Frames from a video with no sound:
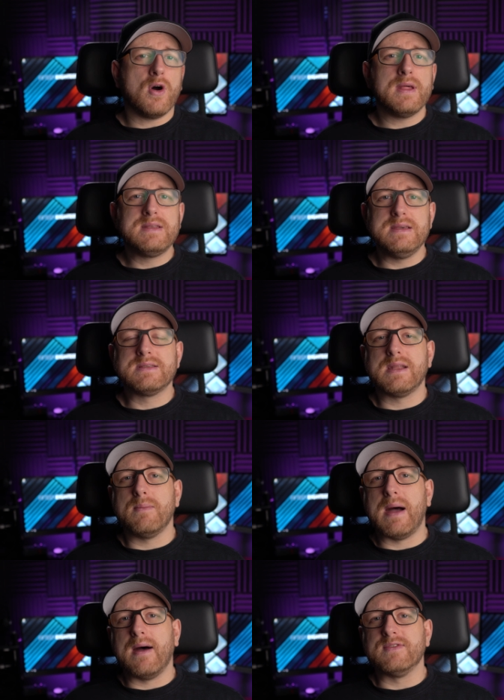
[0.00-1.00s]
got a decent
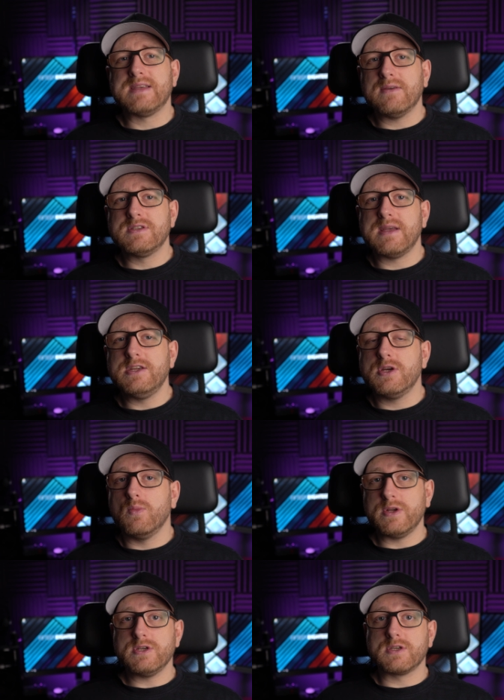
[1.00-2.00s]
amount of sound staging,
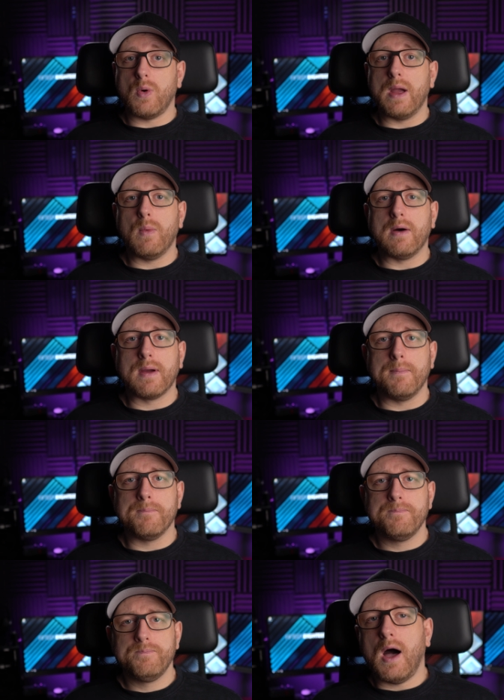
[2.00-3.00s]
which is quite
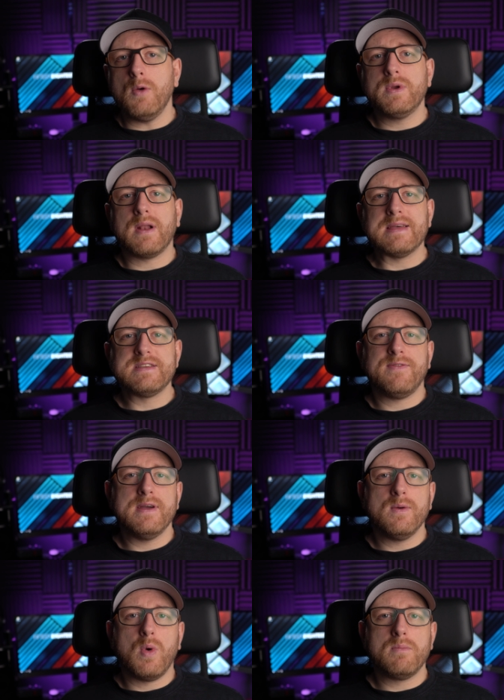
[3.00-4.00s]
welcome. I would classify
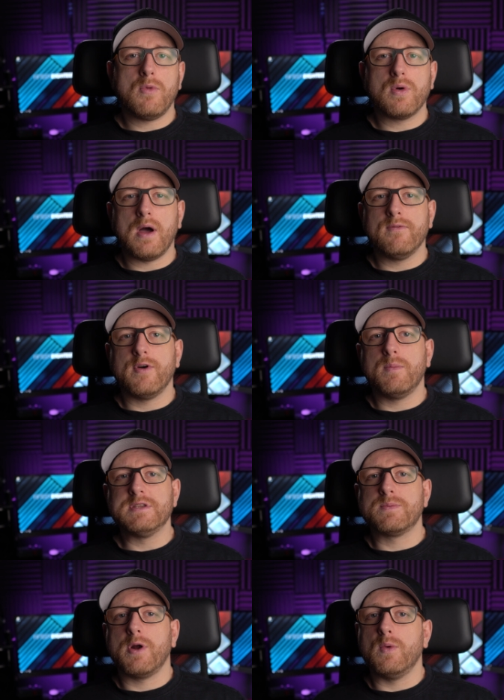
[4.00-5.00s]
the 1More
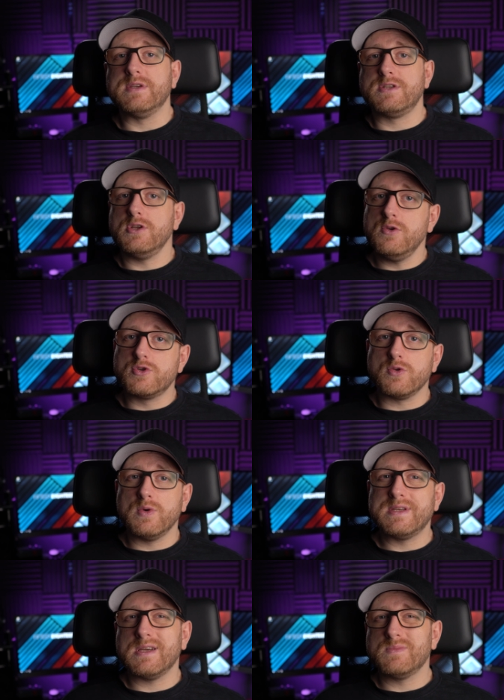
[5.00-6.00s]
ComfoBuds Pro as
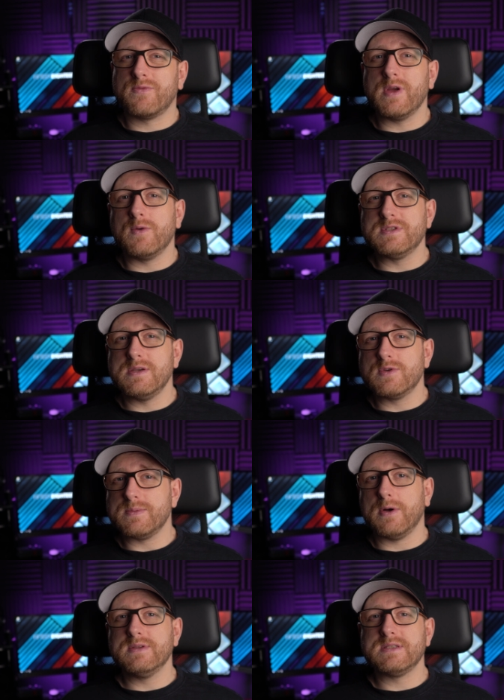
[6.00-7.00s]
neutral in terms of frequency
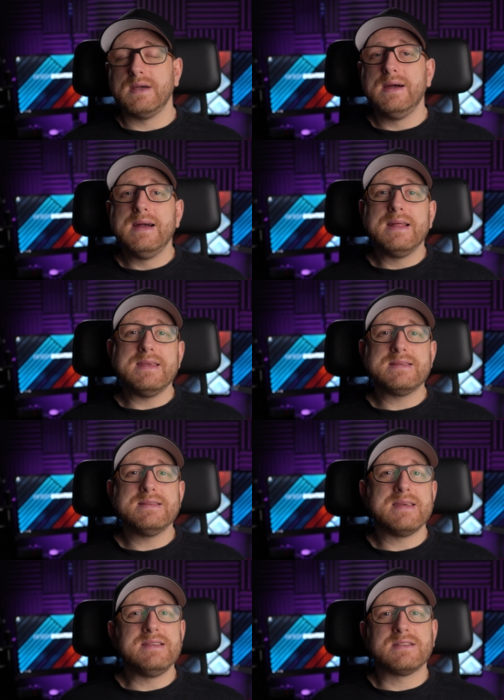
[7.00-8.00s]
response. This
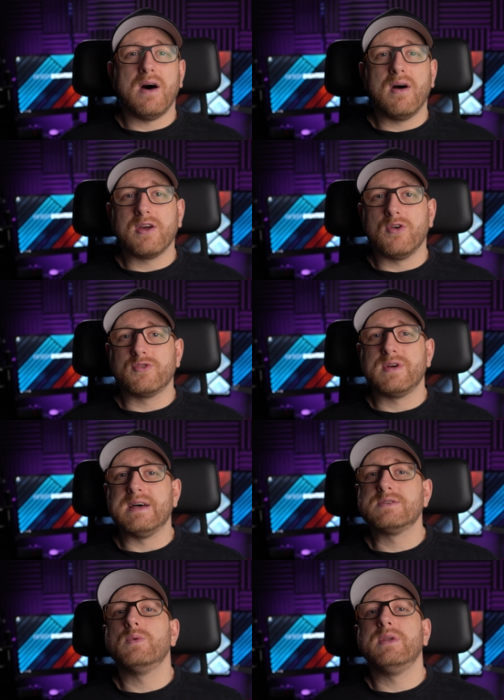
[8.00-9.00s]
is a stark
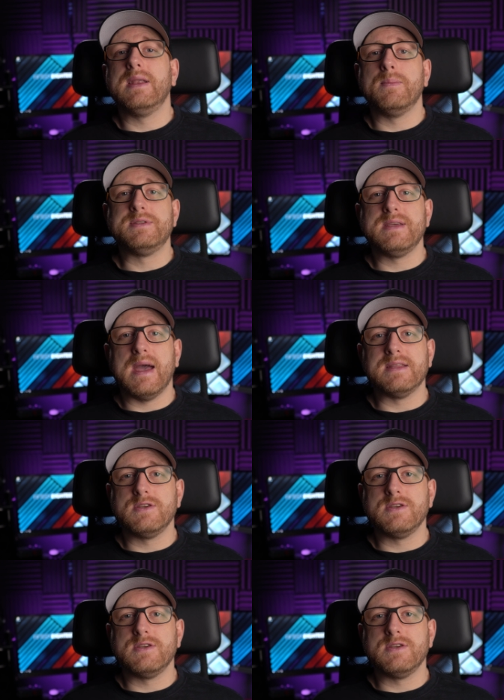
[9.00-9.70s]
contrast with the Liberty Air